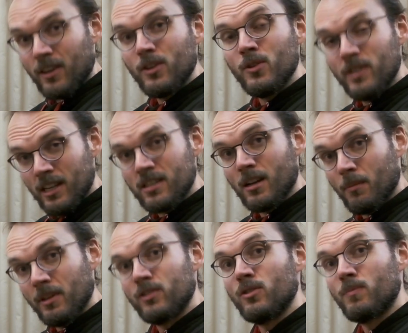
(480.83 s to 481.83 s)
You need
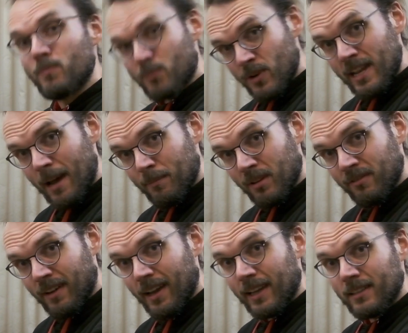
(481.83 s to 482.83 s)
something to
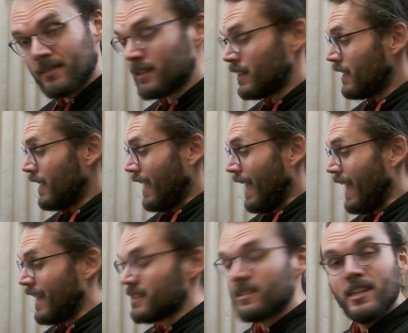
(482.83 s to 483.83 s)
preamplify it.
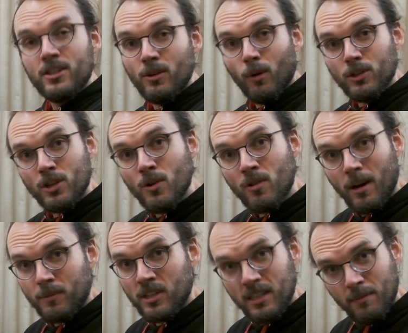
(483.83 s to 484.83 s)
And since you also hook up
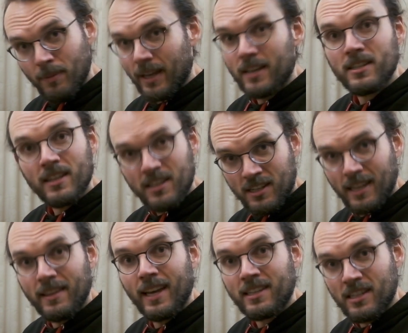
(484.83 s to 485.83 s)
CD players and cassette
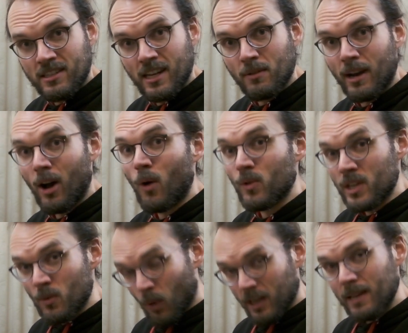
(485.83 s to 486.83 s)
decks, etc., only
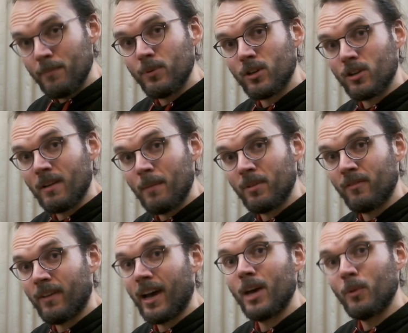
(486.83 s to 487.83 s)
one input on your
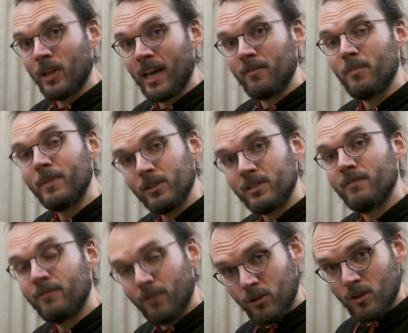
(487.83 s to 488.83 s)
amplifier will have a built-in
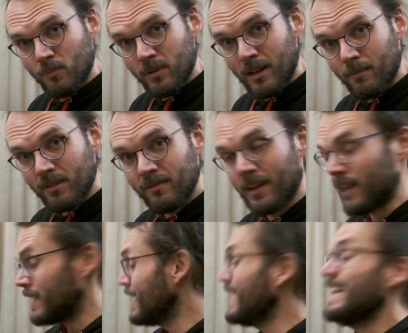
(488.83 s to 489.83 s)
phono preamplifier.
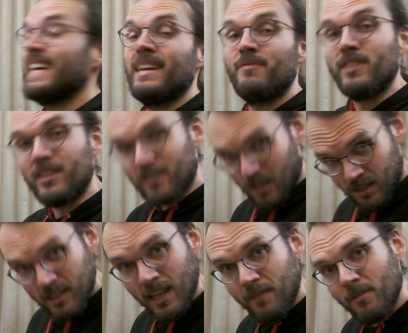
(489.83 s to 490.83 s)
If it
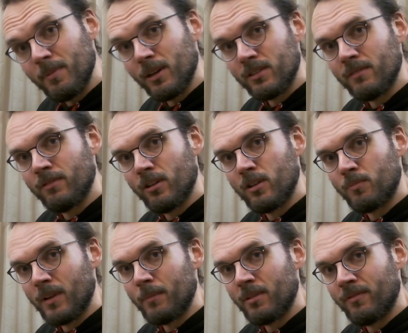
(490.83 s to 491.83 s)
doesn't have a built-in phono
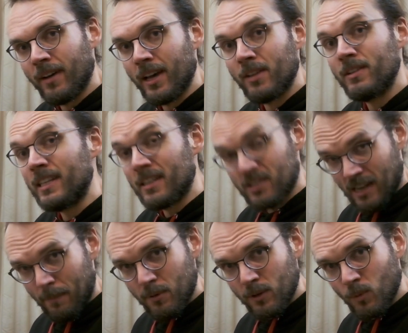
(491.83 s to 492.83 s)
preamplifier, you need a
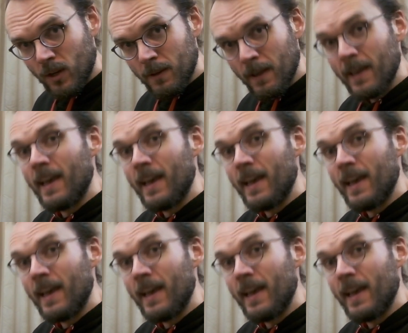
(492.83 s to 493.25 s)
separate one.